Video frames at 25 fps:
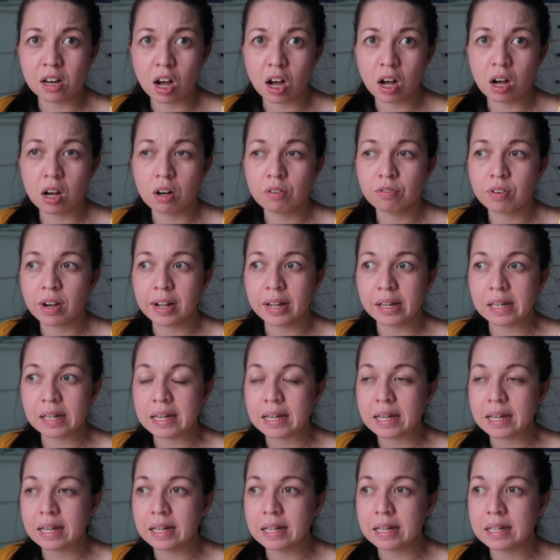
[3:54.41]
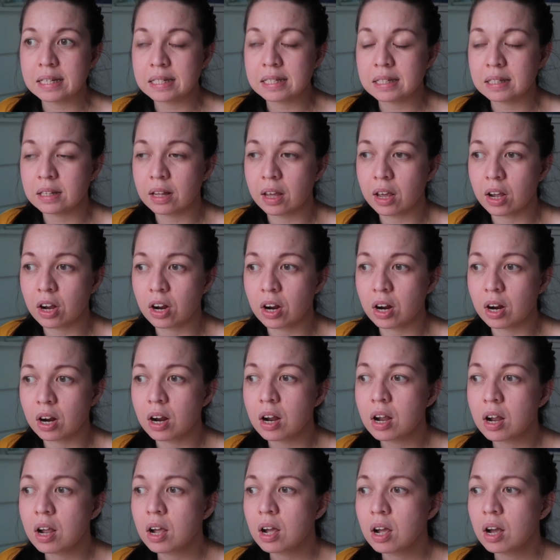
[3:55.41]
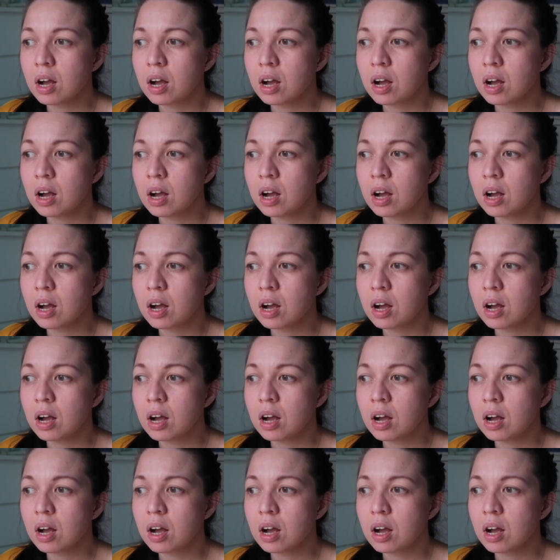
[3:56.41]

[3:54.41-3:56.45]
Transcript: love is their